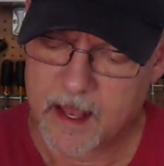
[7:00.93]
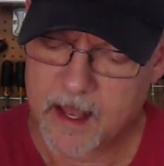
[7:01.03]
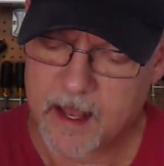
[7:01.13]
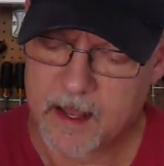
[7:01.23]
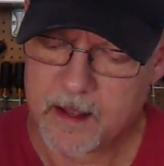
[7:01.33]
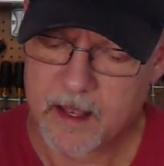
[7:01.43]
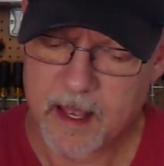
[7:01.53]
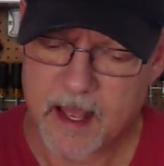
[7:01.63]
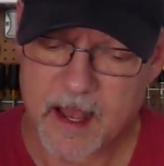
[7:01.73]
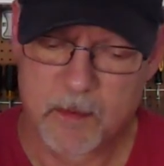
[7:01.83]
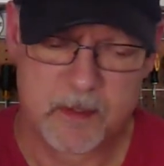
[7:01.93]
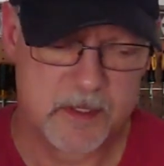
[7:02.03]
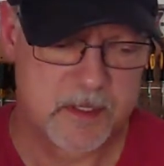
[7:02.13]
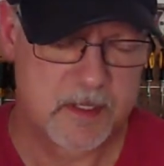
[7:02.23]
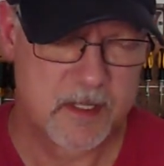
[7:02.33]
I
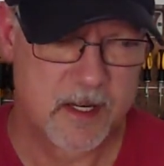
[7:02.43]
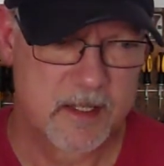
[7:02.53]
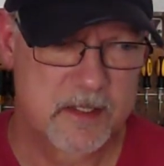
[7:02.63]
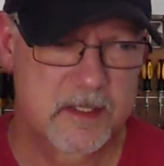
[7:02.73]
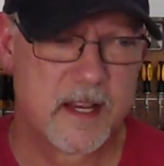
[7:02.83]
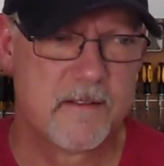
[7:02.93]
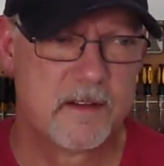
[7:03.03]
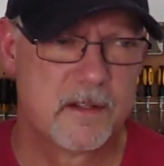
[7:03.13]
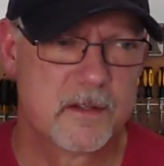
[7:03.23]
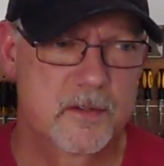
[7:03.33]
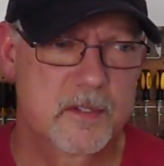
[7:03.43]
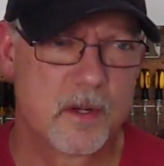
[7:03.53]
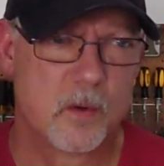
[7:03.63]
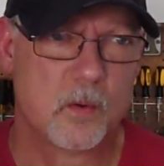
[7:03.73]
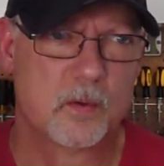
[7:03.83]
was 7
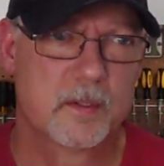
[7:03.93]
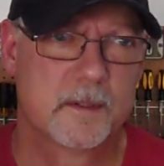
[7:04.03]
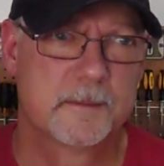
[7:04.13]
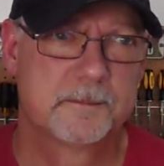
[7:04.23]
years old.